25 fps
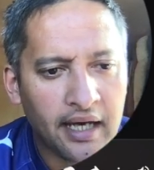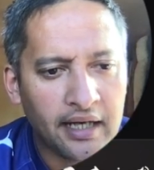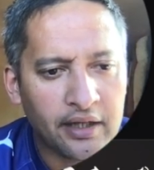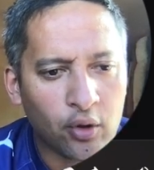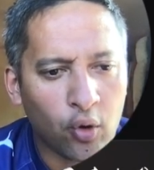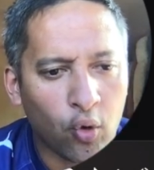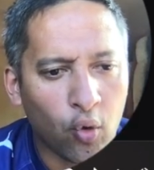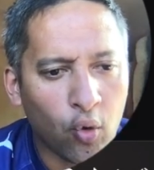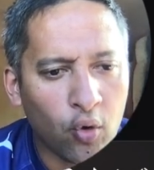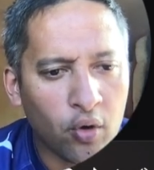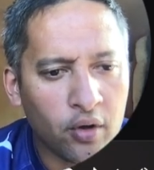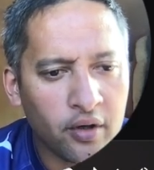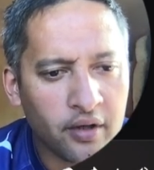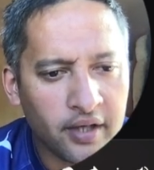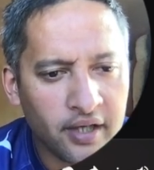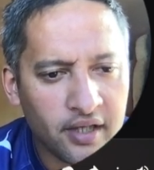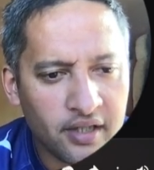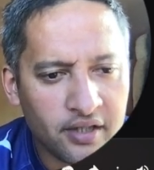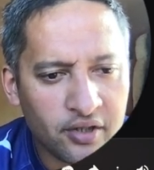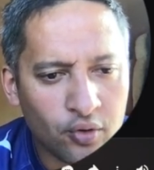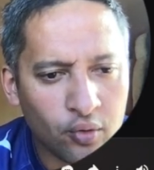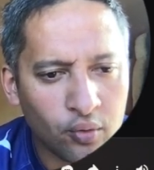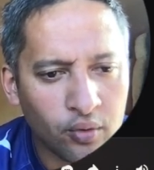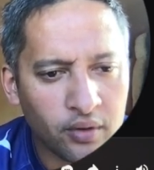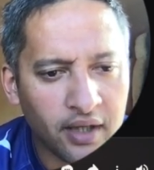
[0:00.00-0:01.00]
An
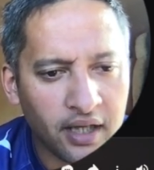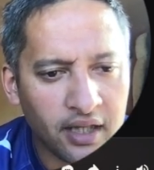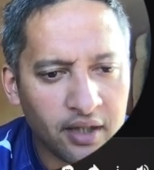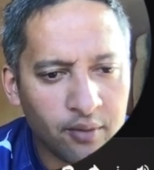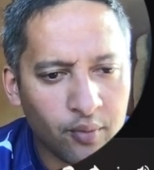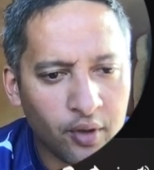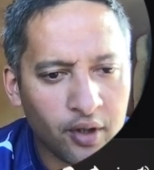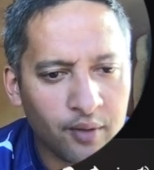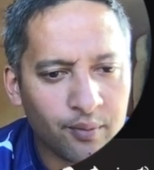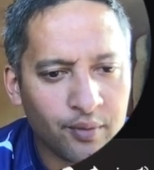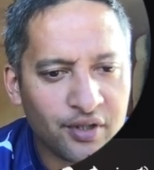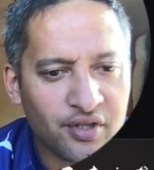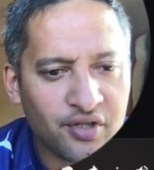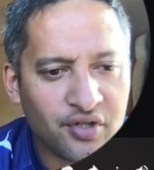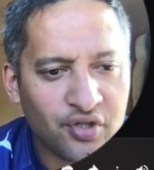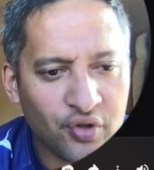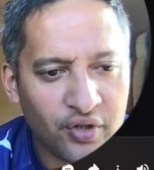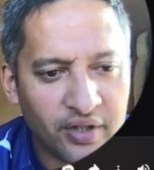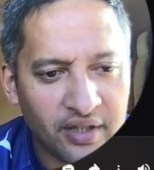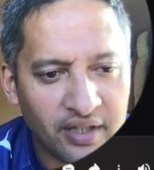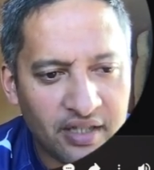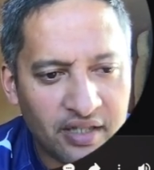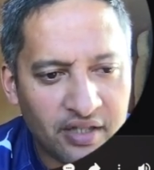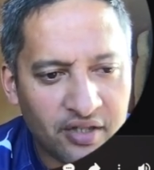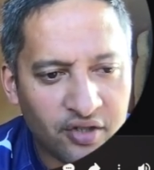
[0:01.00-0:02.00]
orchestral lullaby bridge
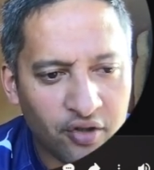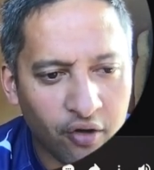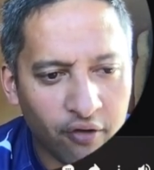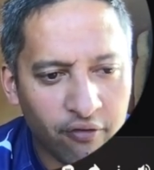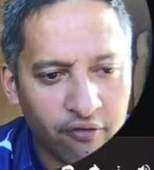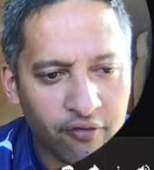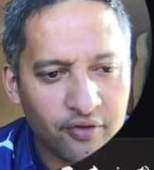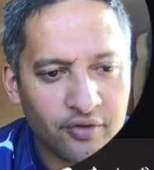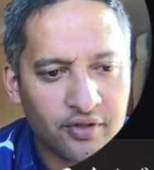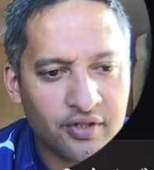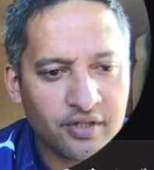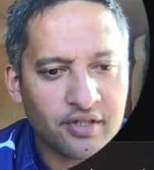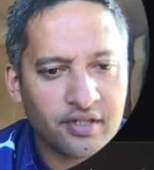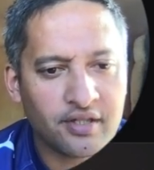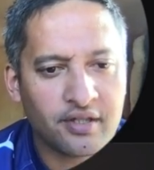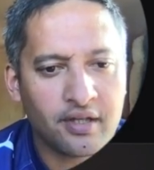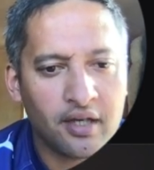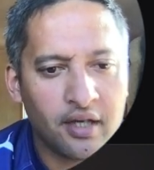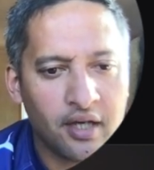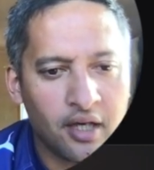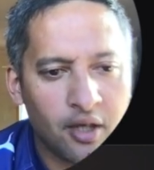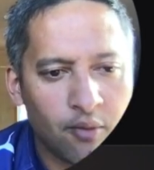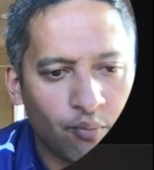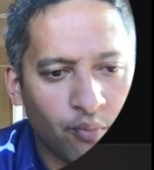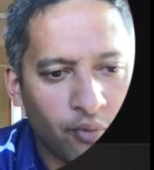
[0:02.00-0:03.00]
gently softens
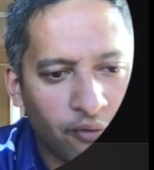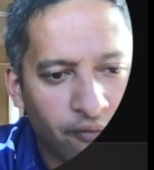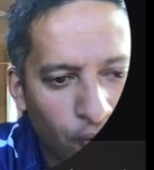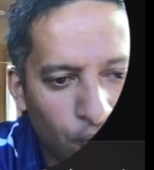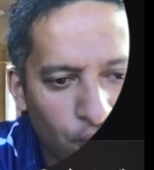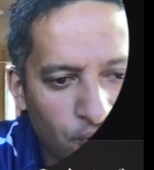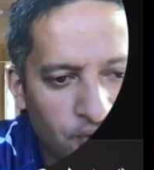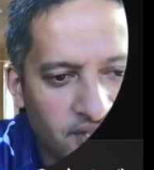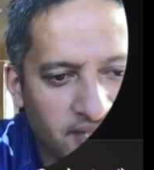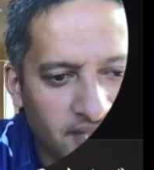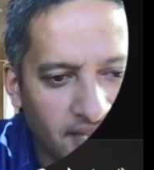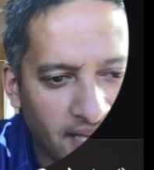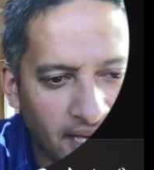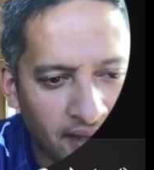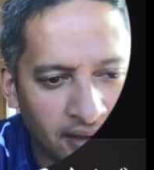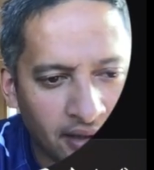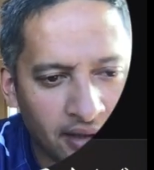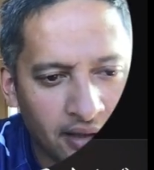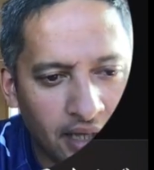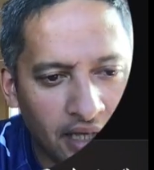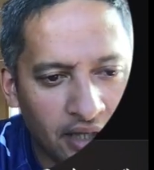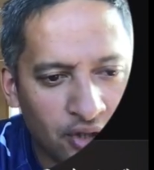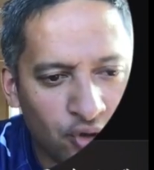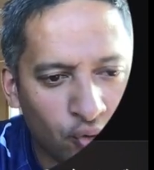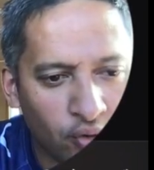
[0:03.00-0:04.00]
before
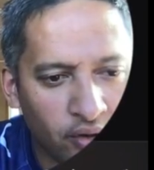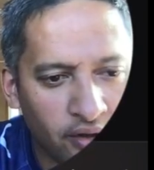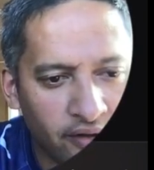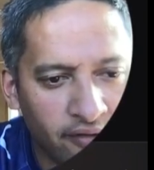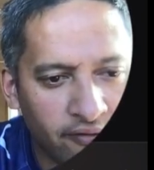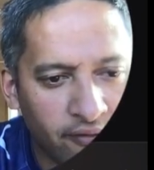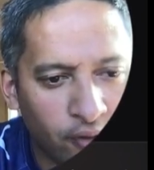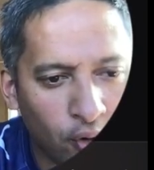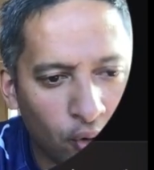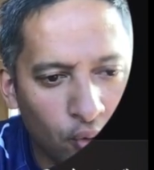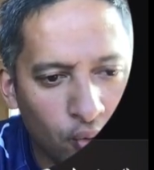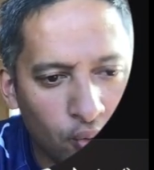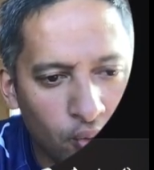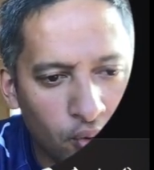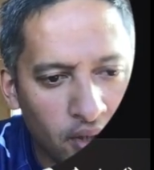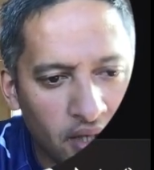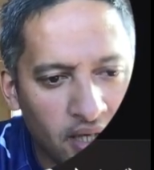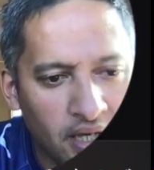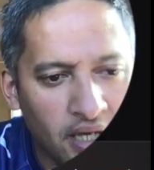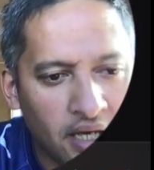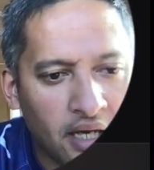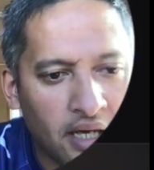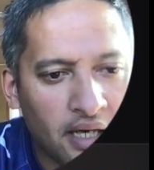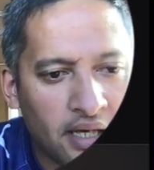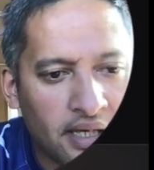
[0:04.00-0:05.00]
a joyful
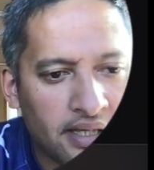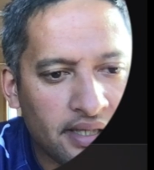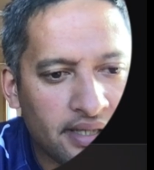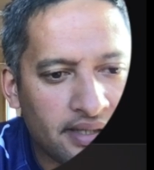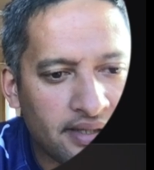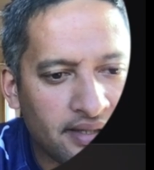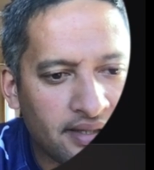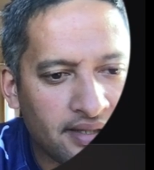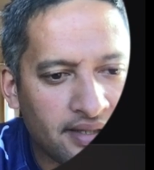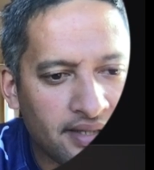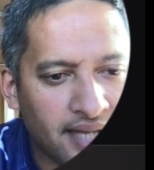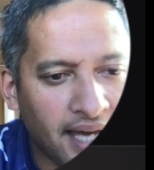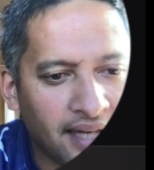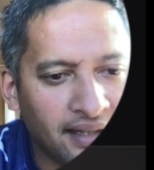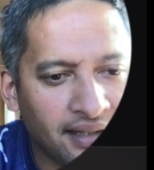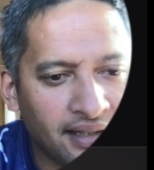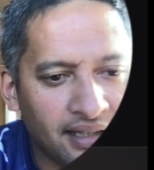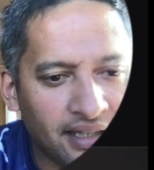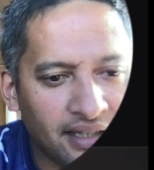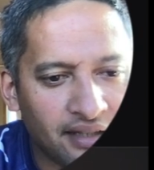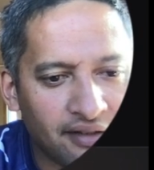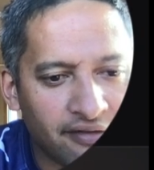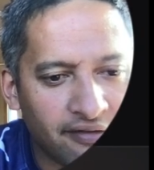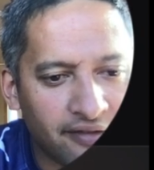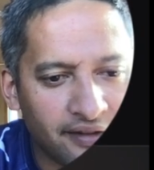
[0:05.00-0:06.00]

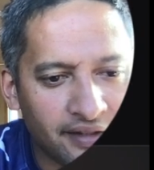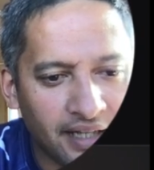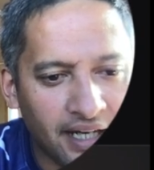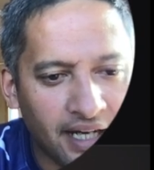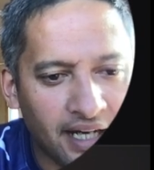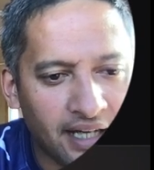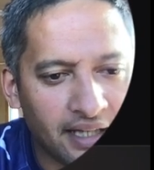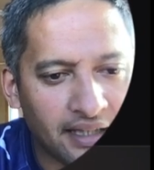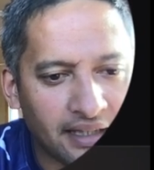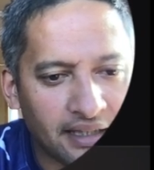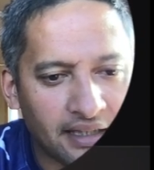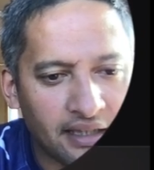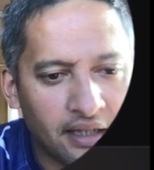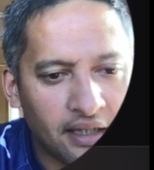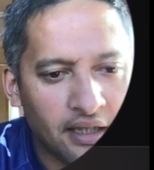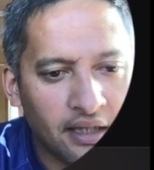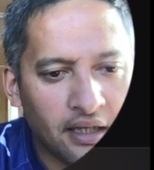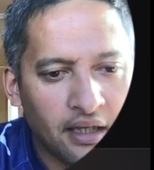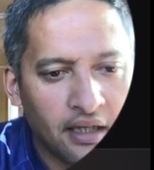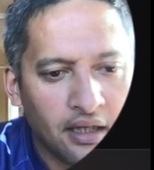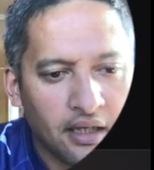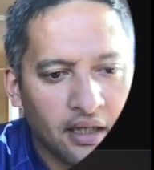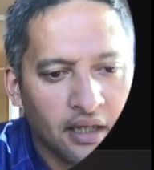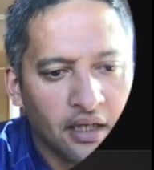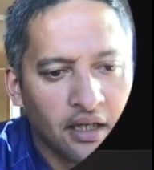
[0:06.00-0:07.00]
sunlit finale.
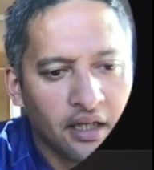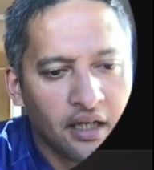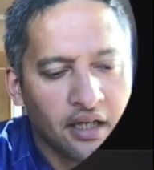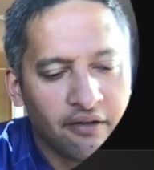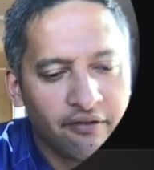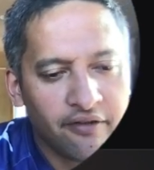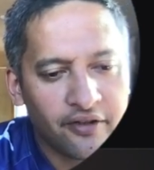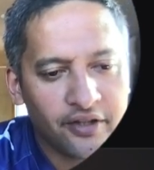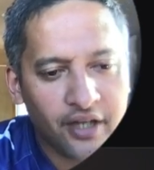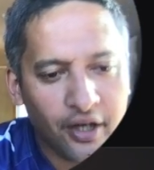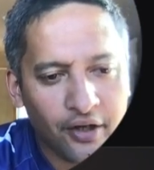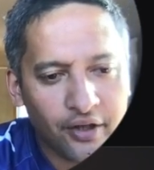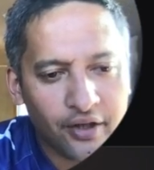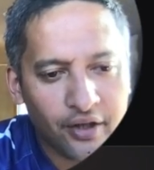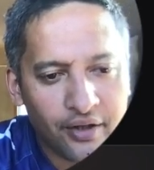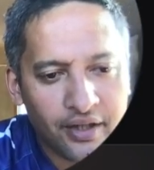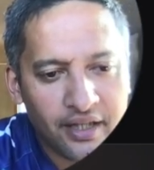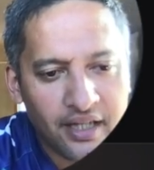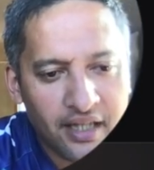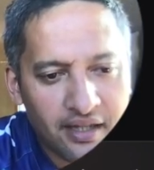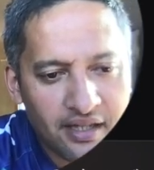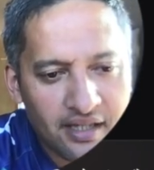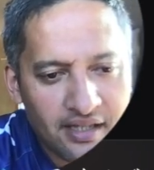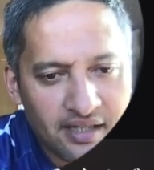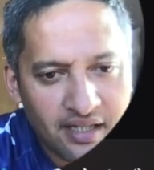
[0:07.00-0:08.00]
If we go
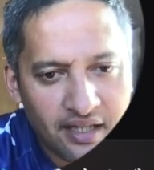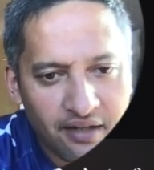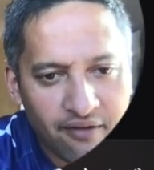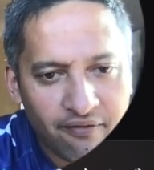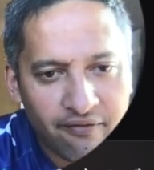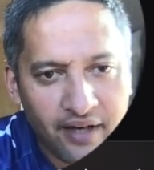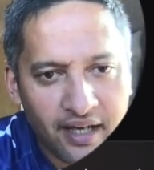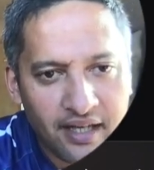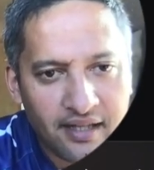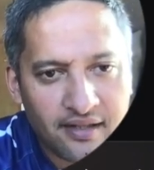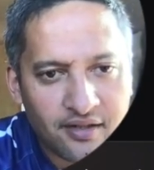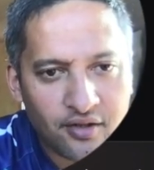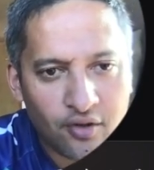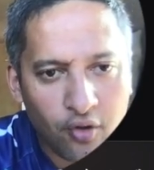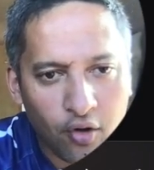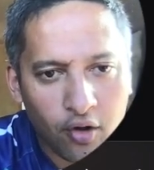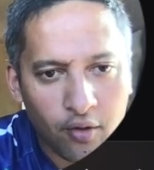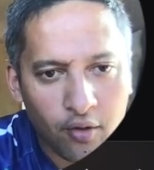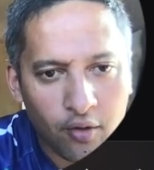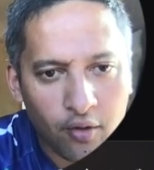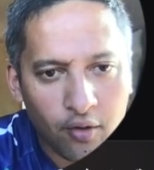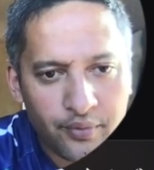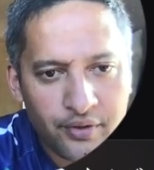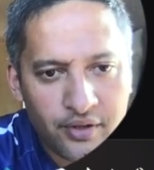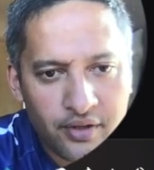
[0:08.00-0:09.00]
down here, there's the advanced
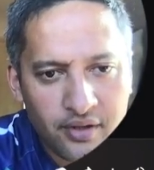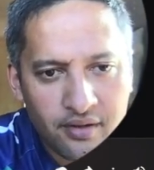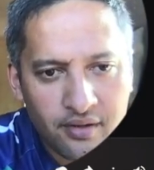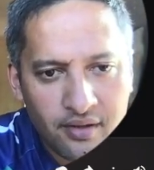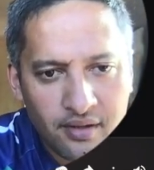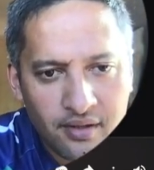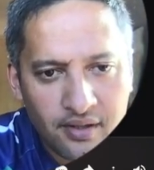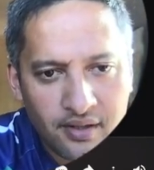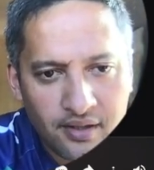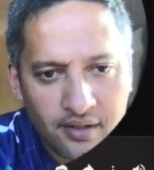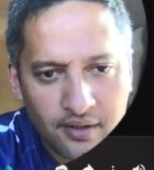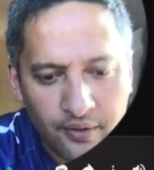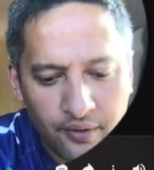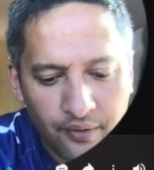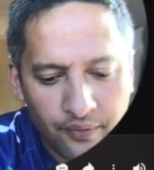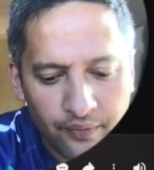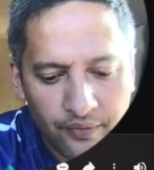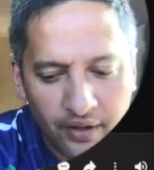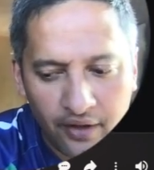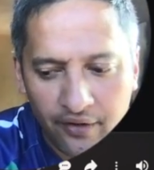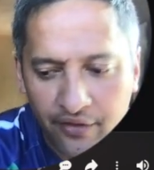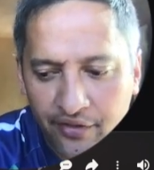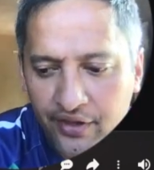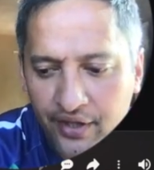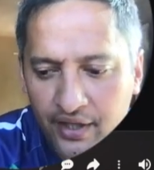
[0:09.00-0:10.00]
options.
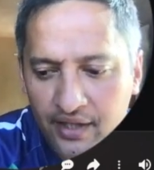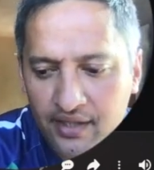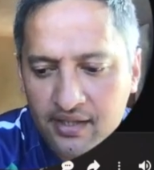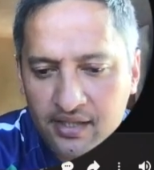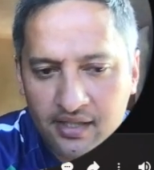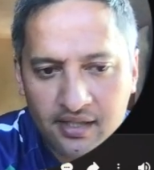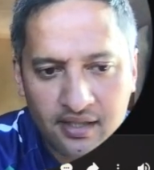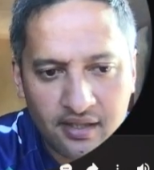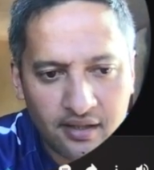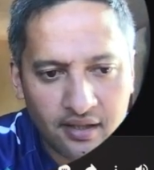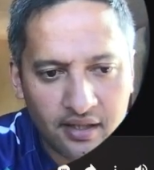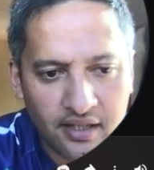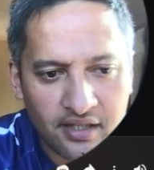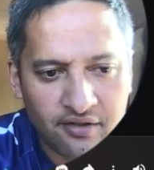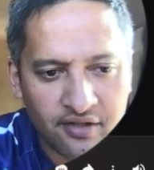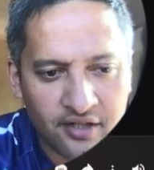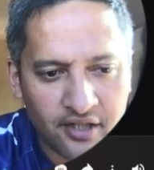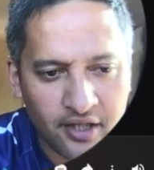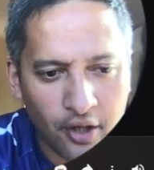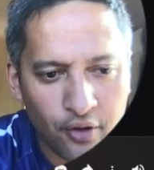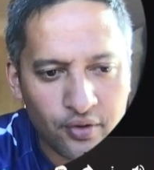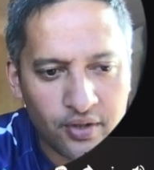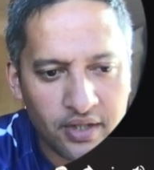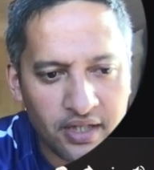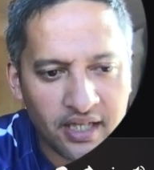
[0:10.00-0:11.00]
Now this is
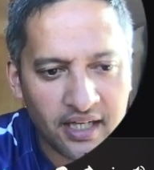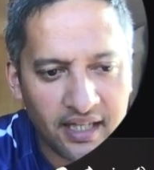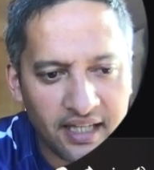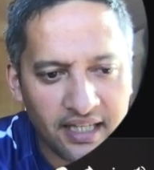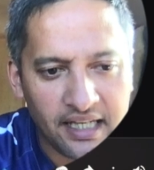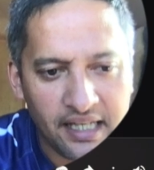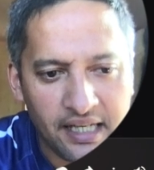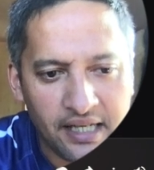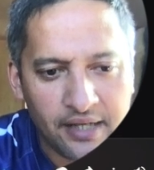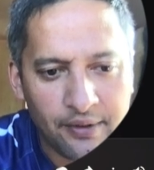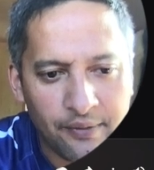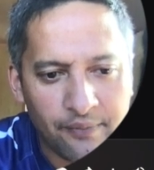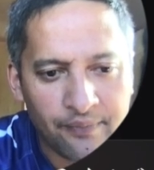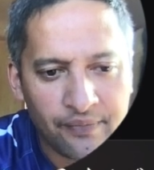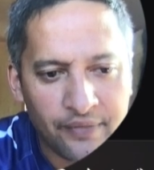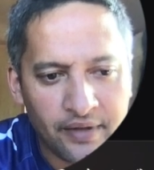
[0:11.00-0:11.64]
so key.